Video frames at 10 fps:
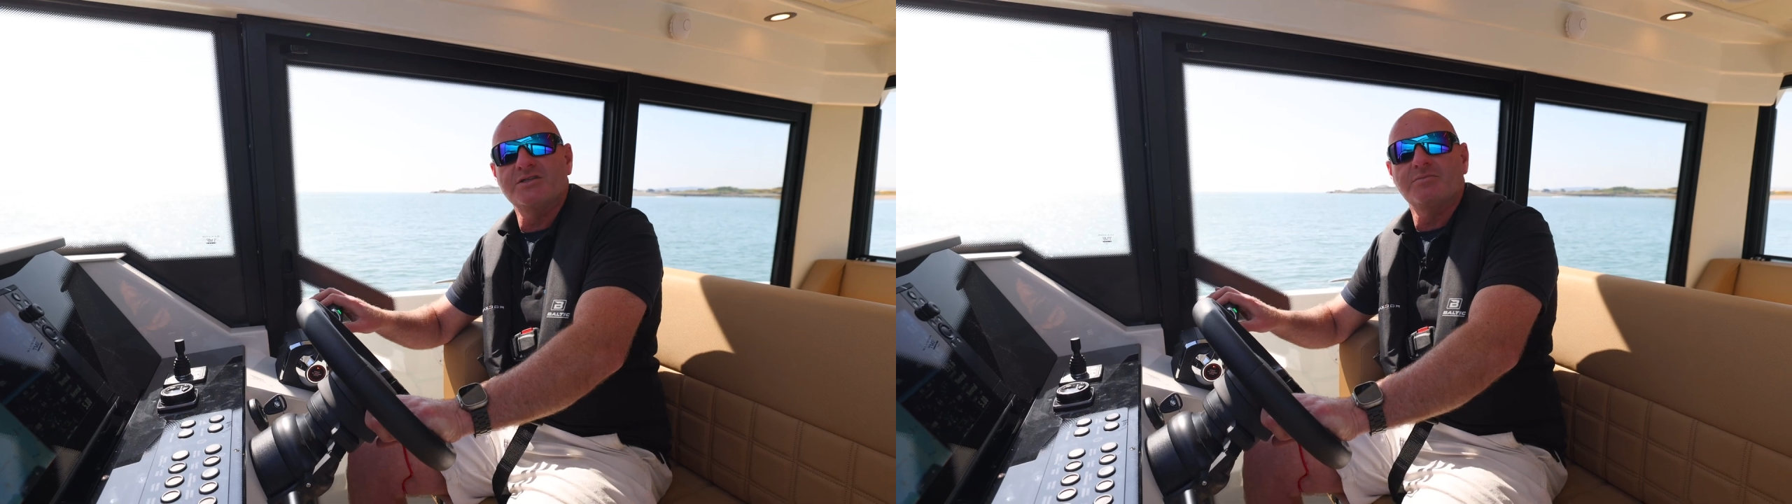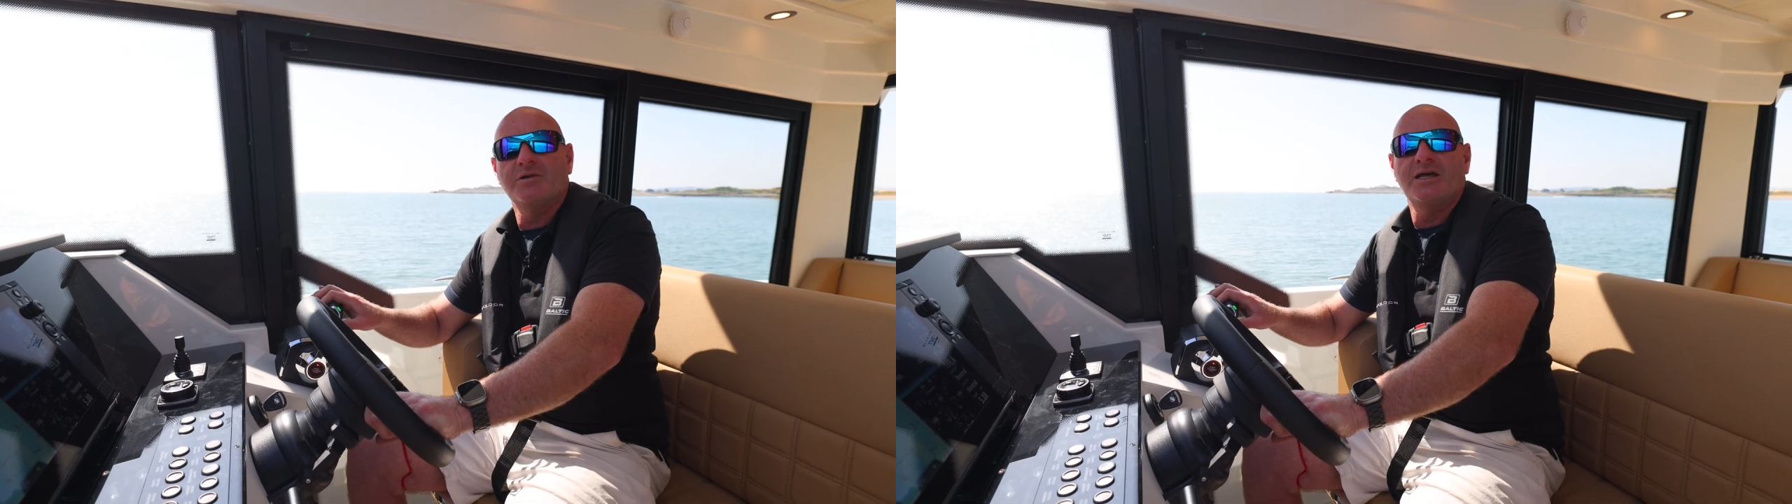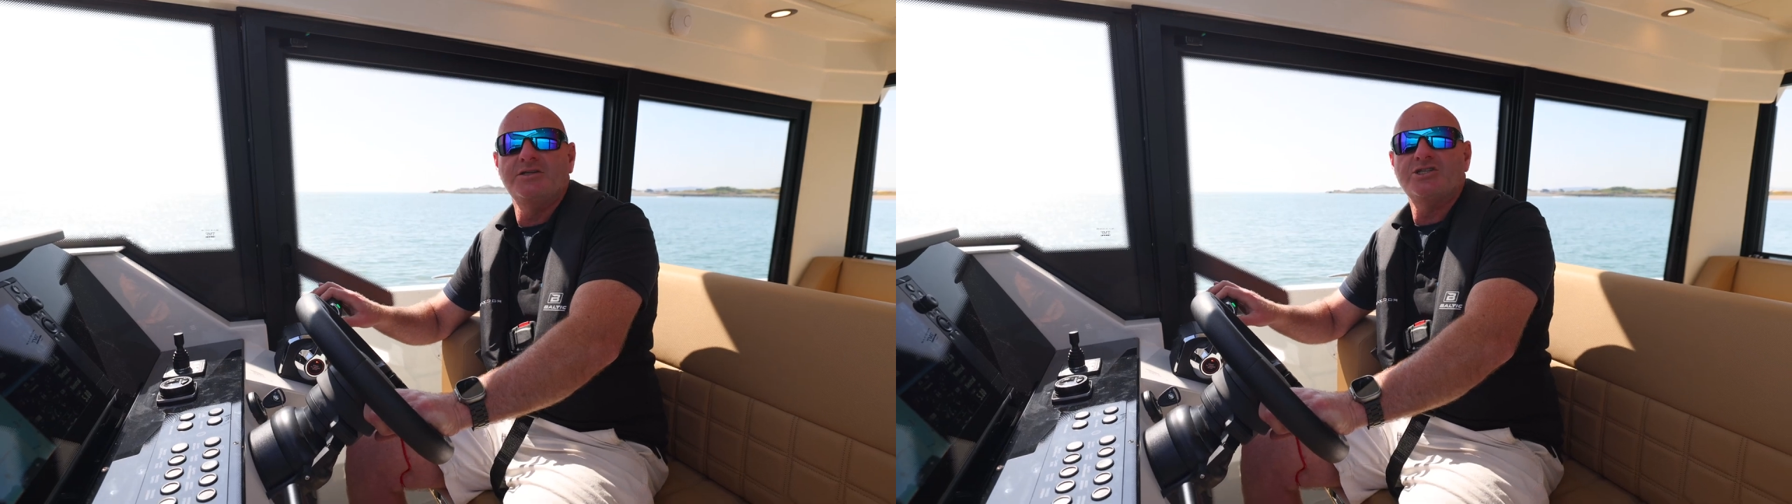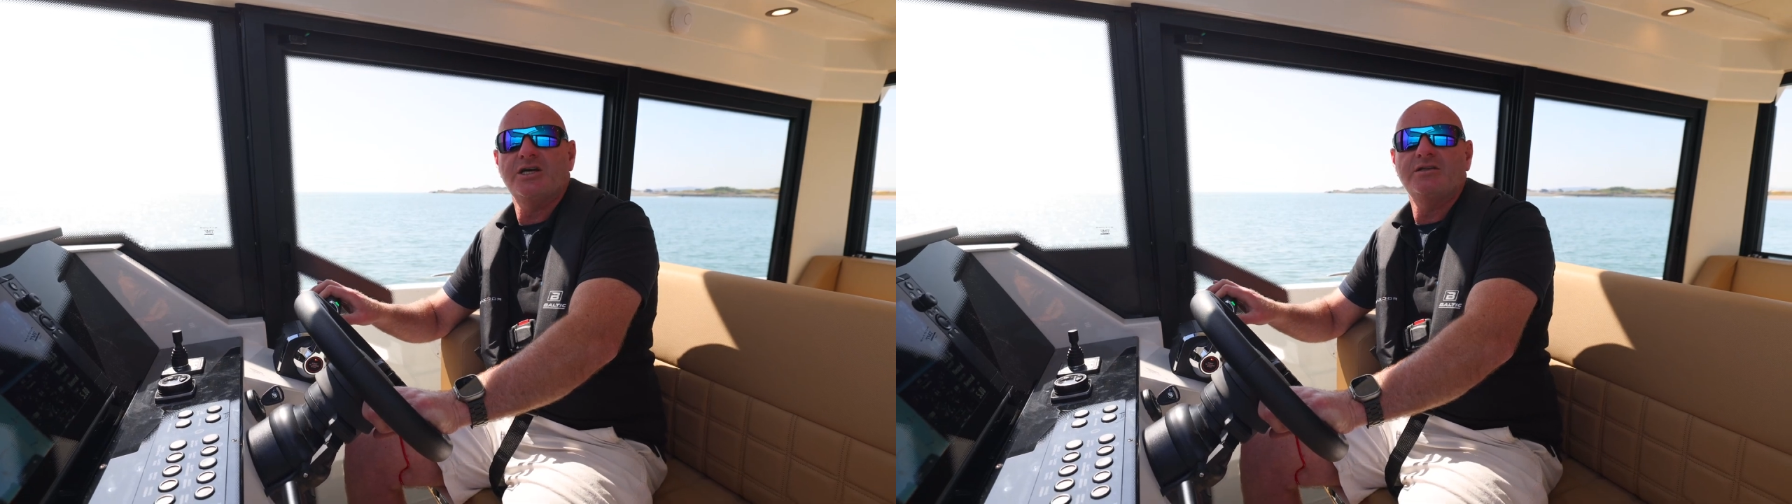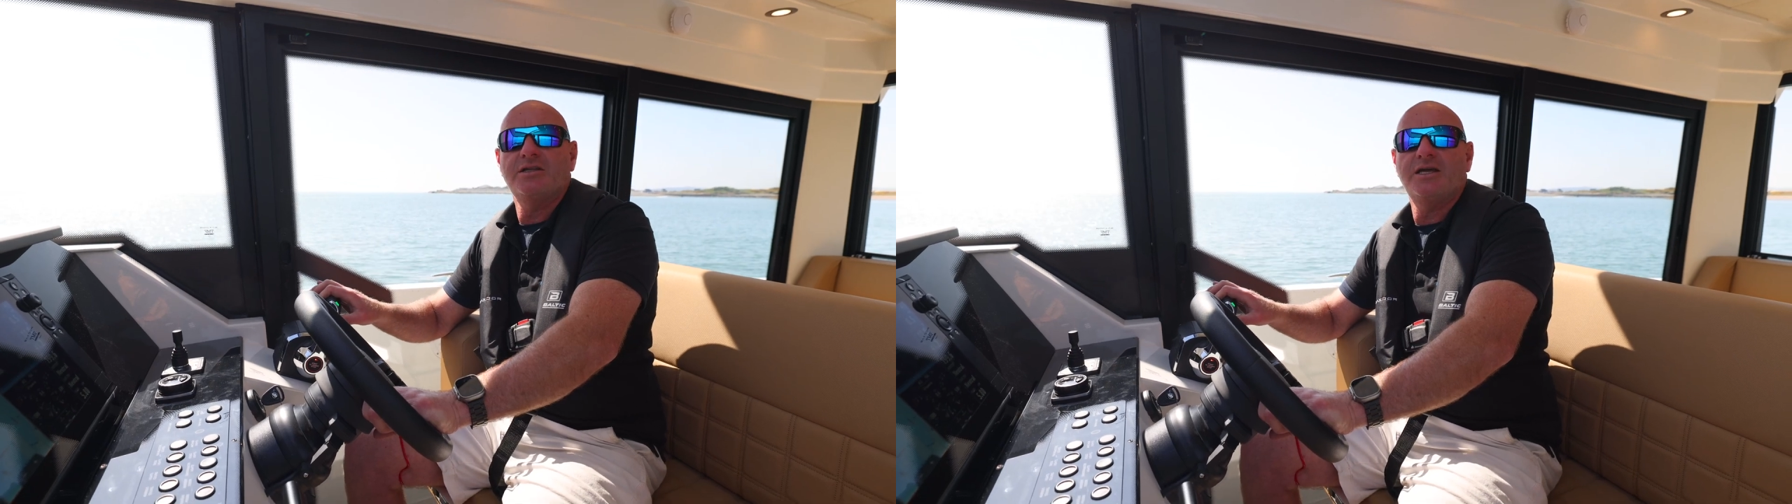to the plane
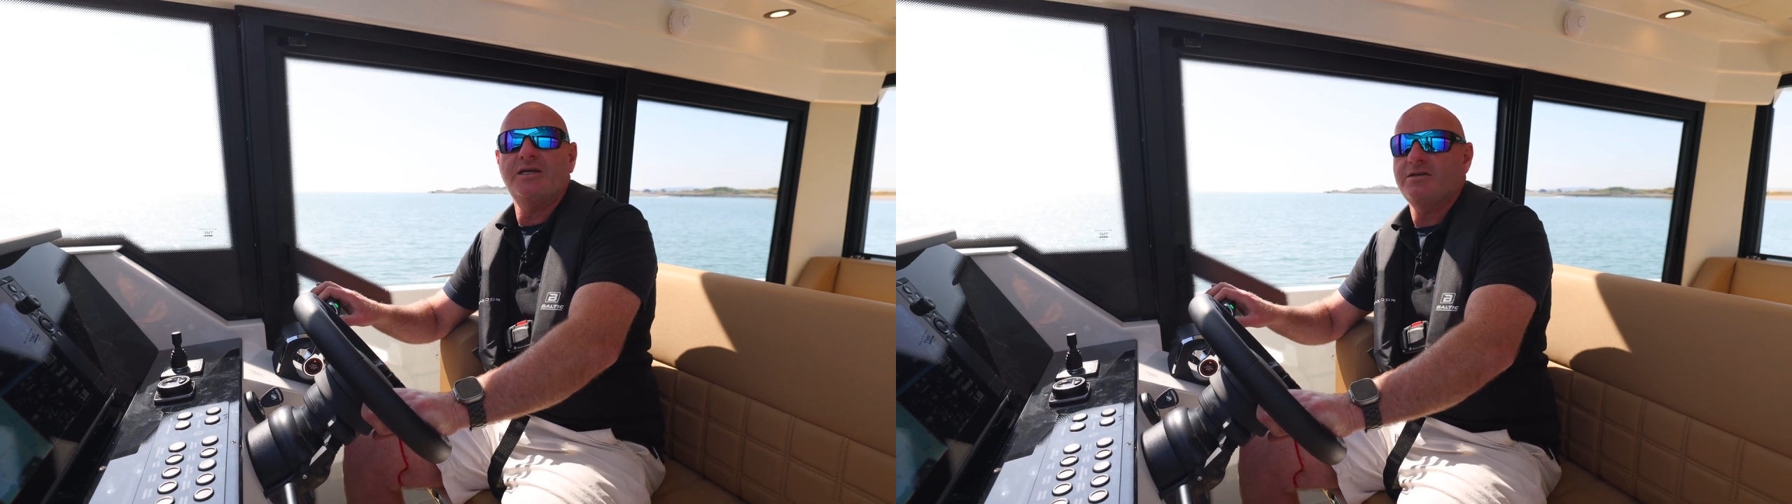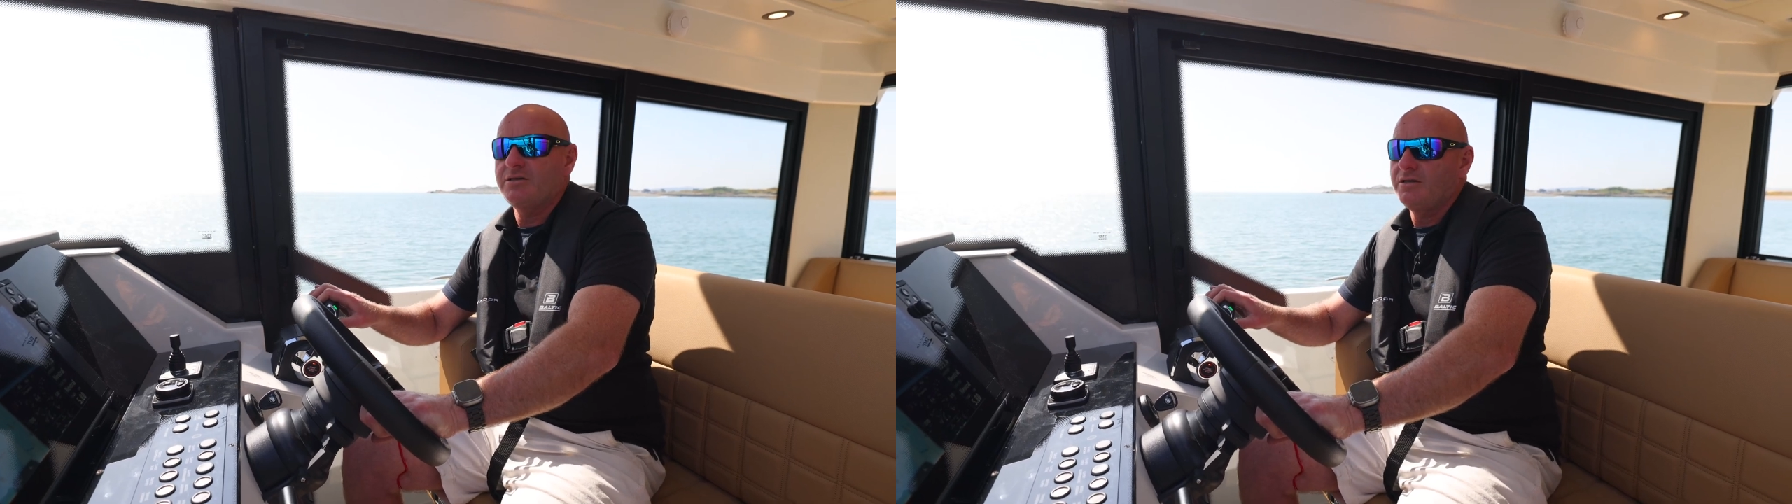gently,